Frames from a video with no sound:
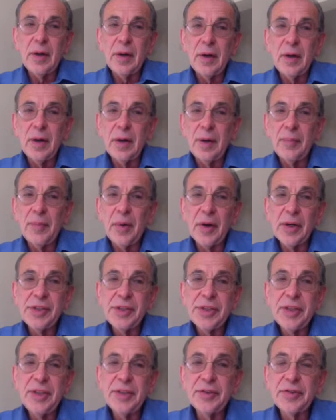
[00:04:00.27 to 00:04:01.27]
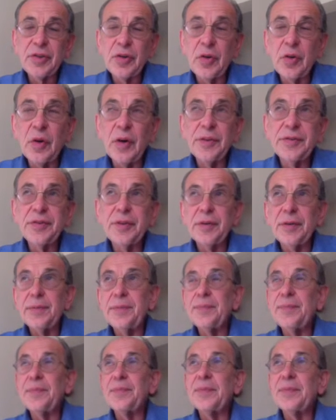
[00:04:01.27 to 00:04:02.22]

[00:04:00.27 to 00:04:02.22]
are seen as causal,